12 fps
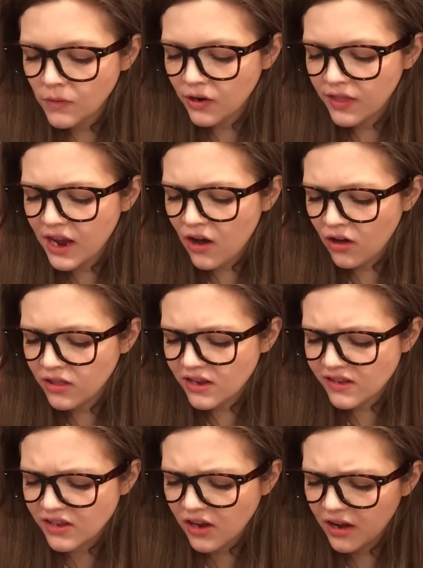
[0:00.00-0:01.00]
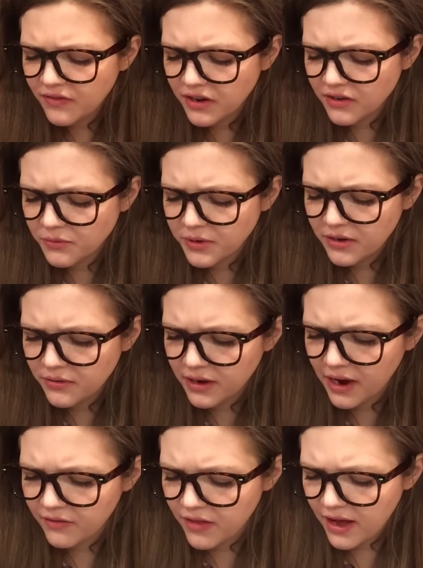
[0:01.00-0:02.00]
Are they all this soft? Because we don't
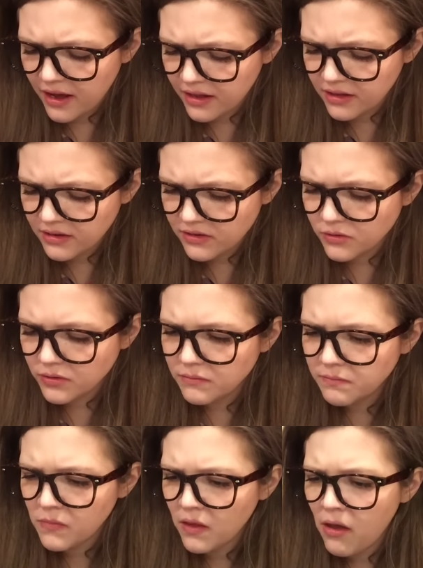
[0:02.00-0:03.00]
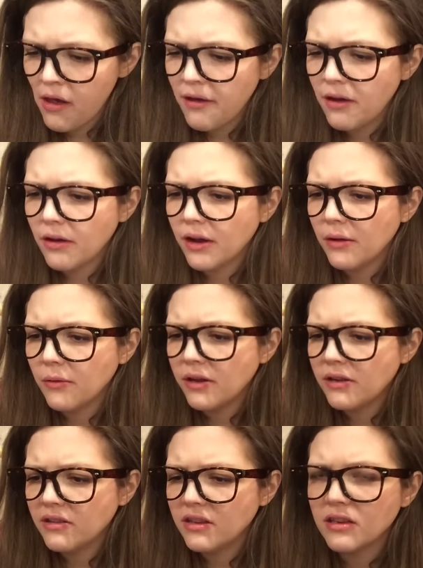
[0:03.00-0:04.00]
have that. That's cool. Okay,
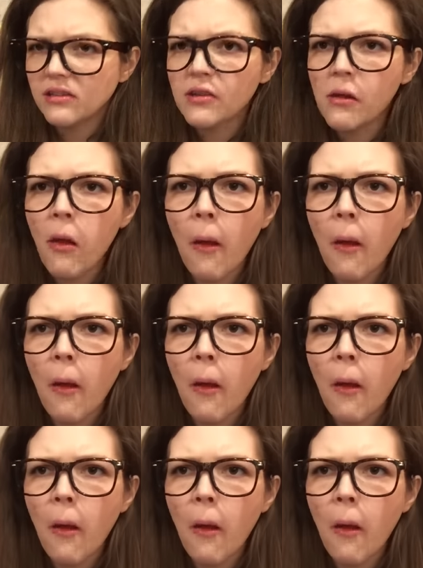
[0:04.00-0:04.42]
what is this?